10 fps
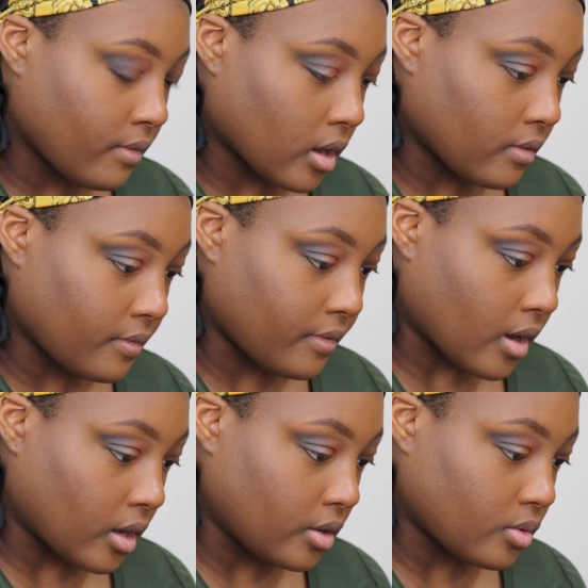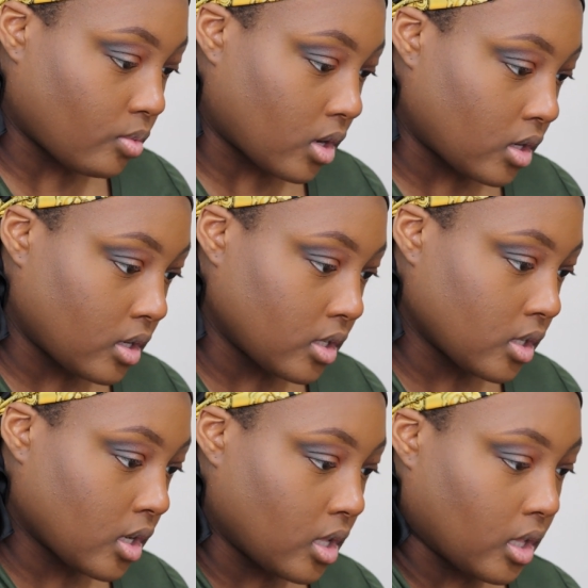If I can find one
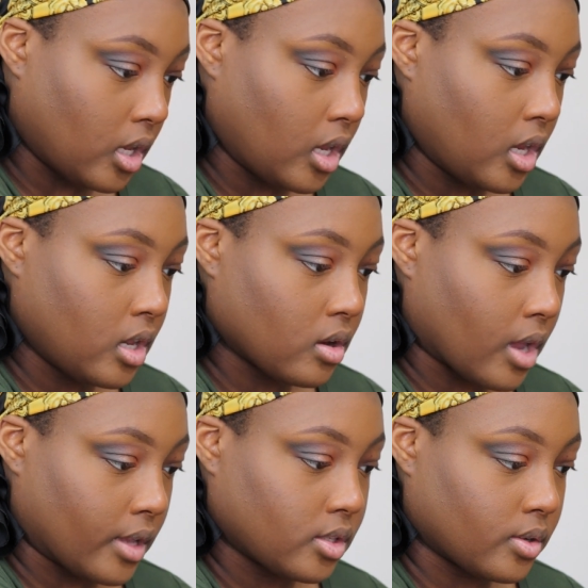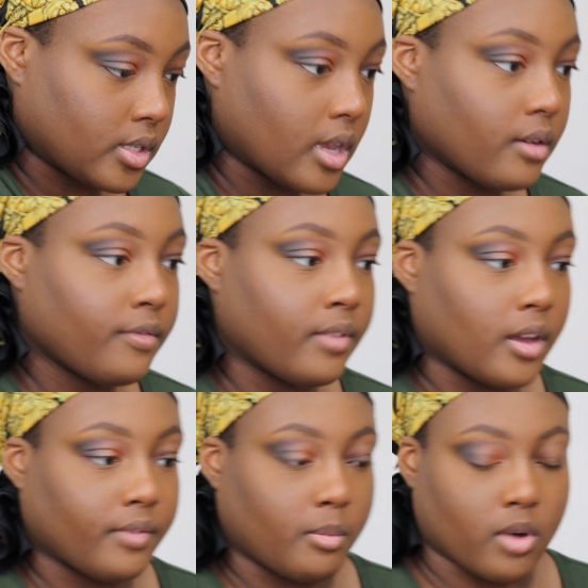that's clean. Okay, so take a
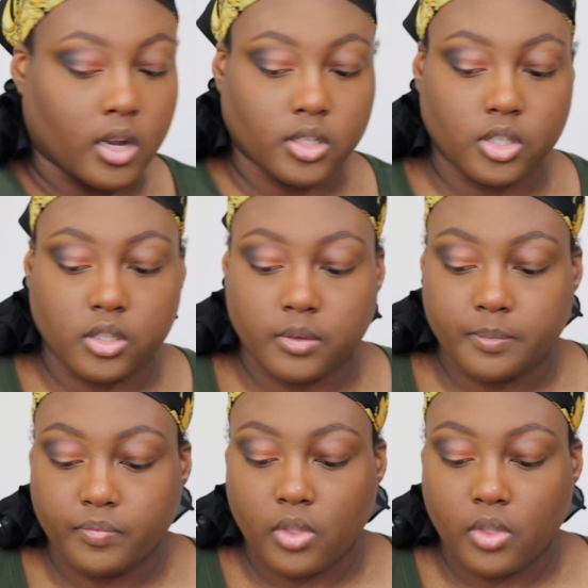fluffy brush,